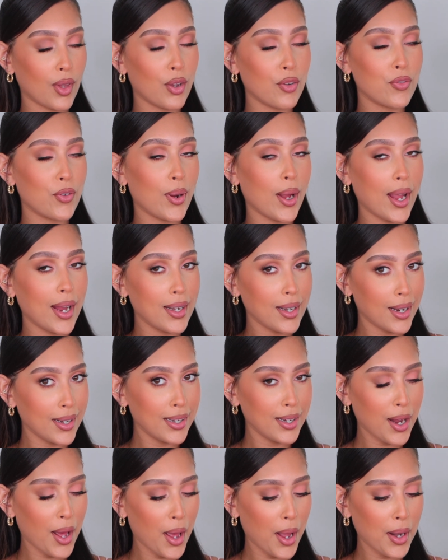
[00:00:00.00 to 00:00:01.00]
for
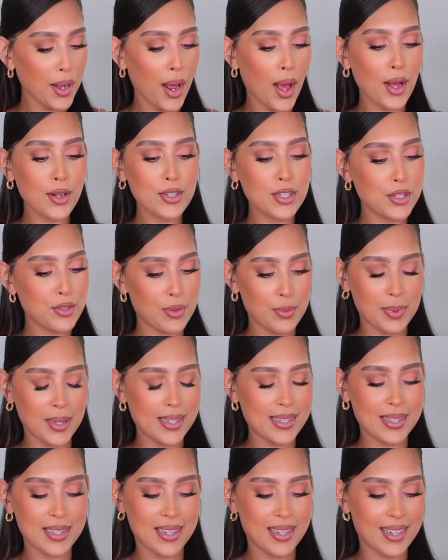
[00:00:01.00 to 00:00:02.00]
$8.99, I'll just
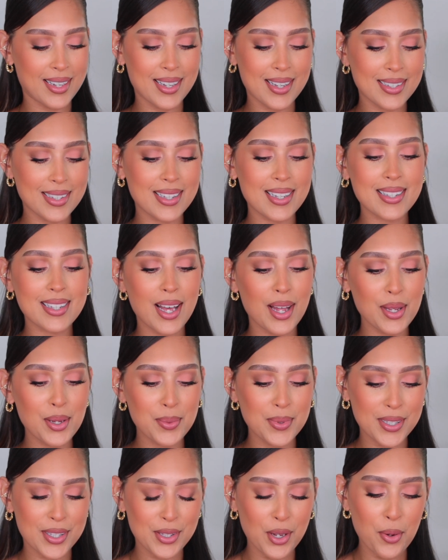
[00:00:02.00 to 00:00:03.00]
replace it because this color
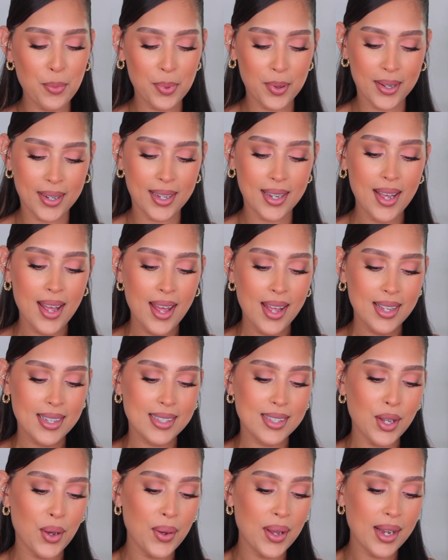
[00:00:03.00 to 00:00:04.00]
was so pretty.
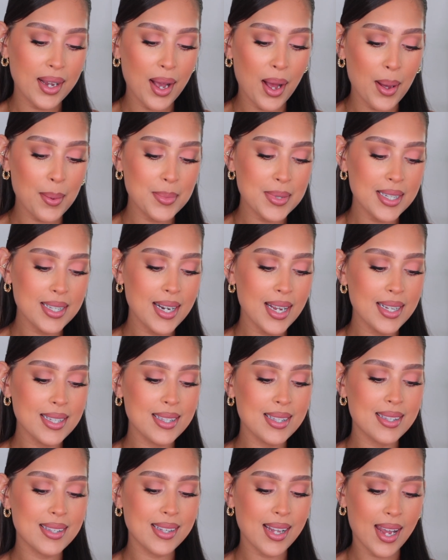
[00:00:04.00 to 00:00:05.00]
So it comes in a
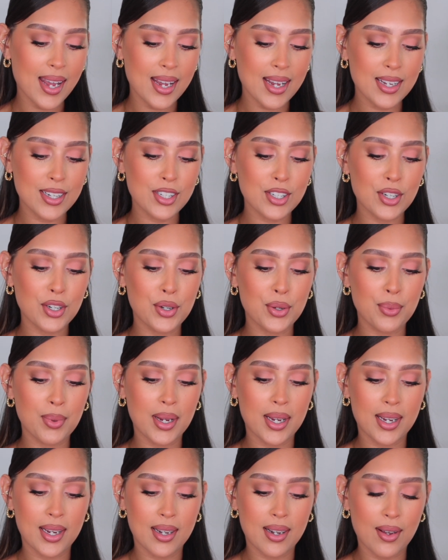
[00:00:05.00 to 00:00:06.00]
sage
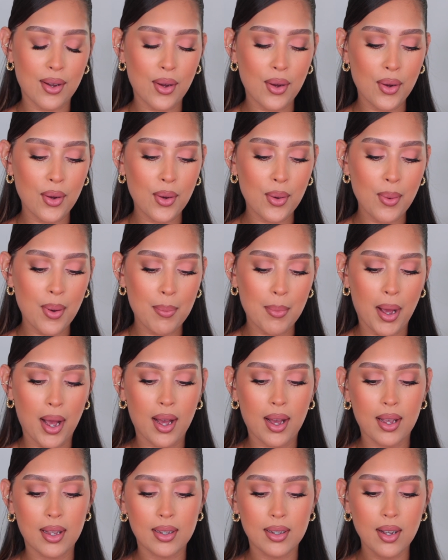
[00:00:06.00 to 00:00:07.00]
green. Oh
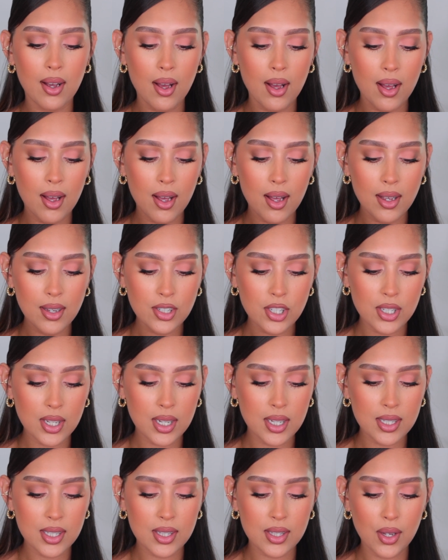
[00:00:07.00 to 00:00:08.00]
my gosh,
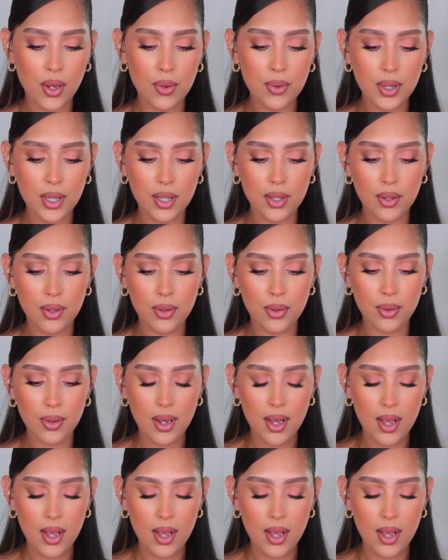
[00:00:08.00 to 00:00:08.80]
it is so cute.